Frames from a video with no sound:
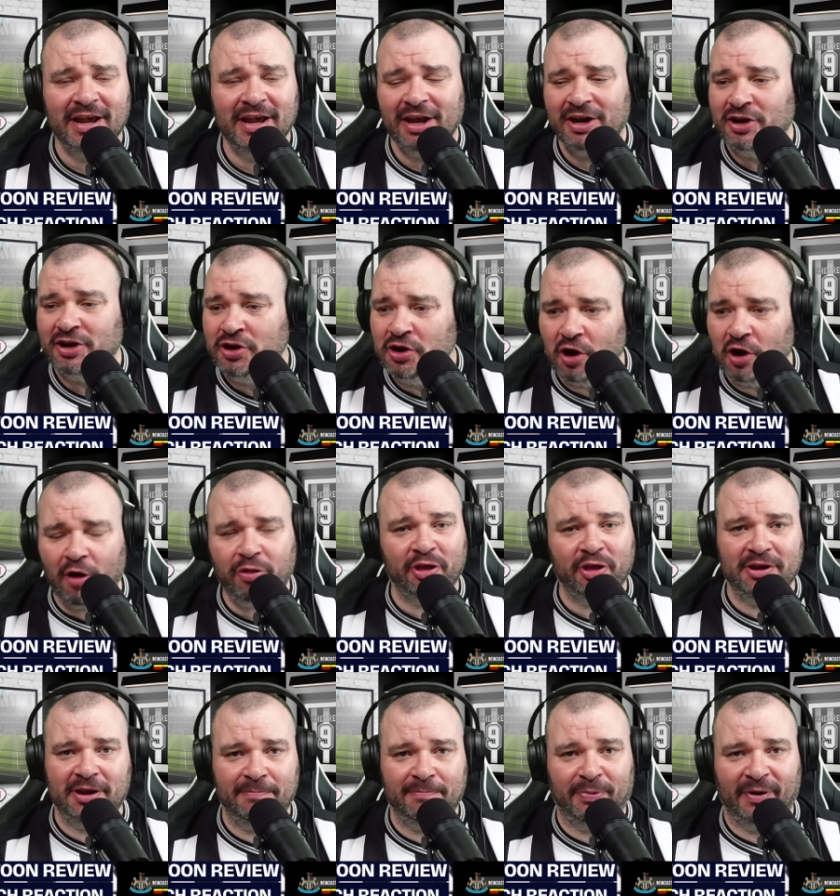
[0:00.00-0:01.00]
Nothing
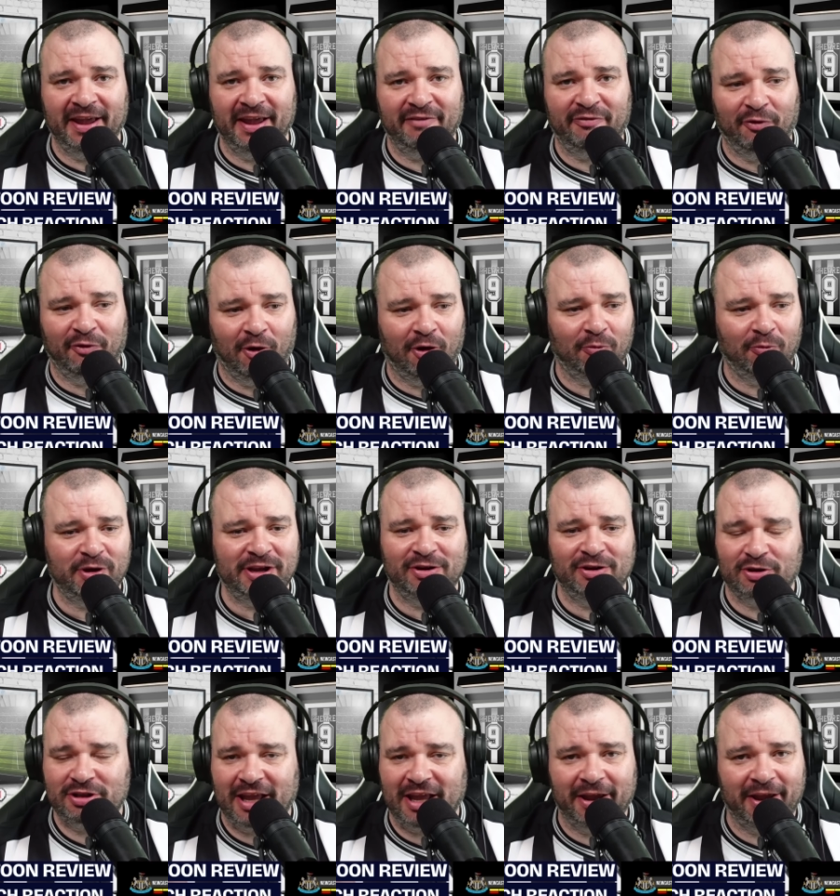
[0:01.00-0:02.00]
to play for. We
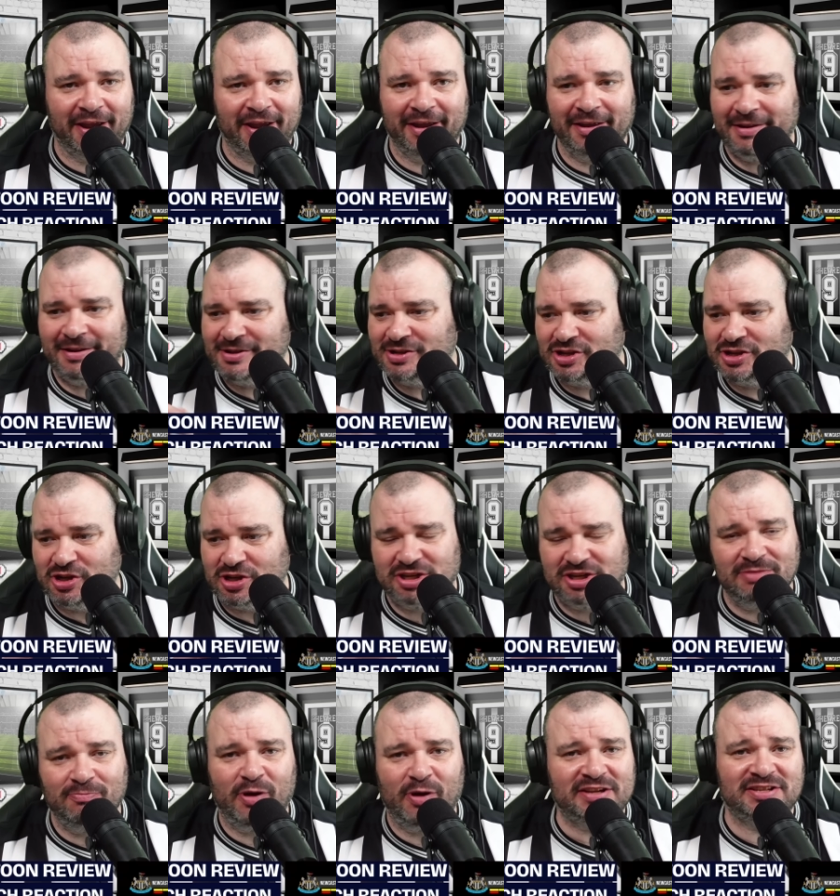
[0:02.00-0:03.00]
looked like just
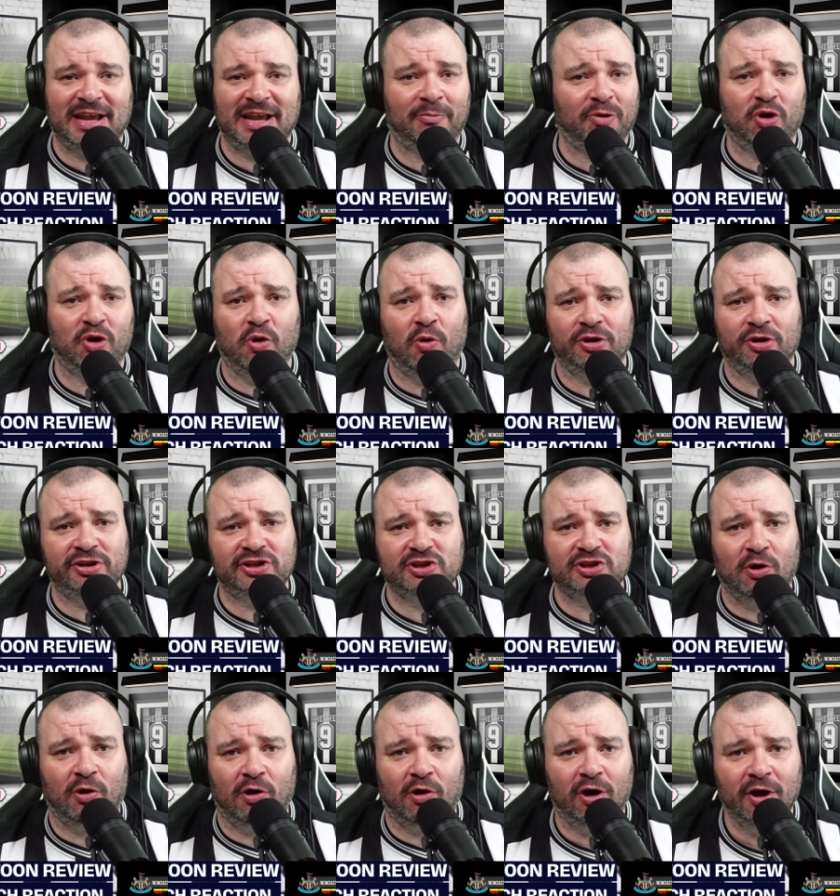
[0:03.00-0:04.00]
West Ham could go on and
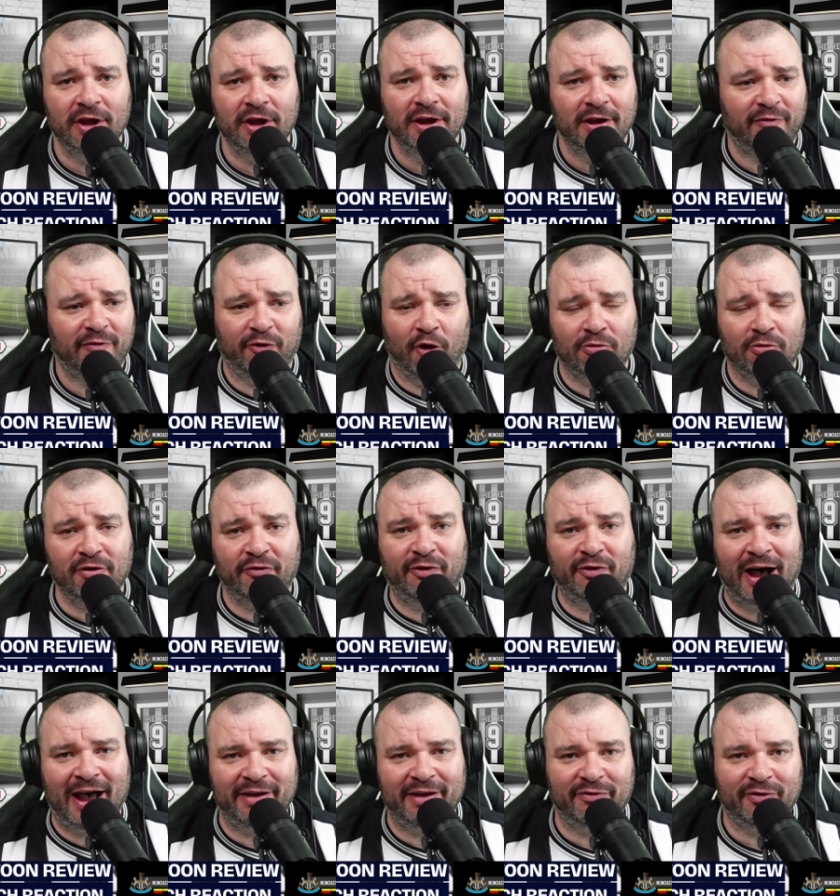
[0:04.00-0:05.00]
score 4 or
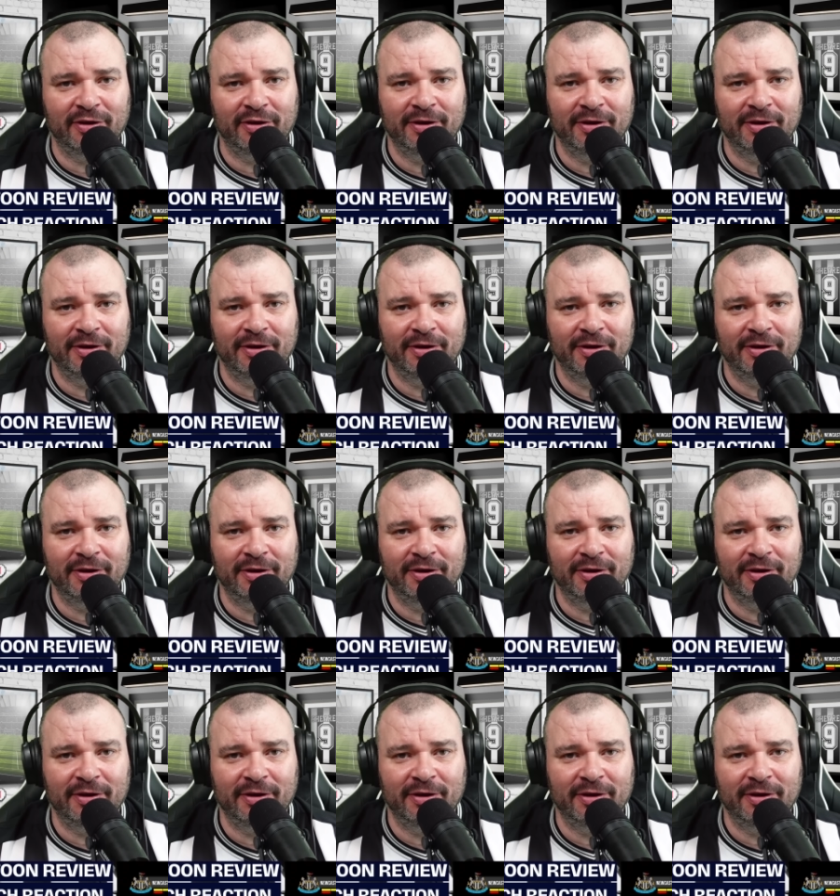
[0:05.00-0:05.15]
5.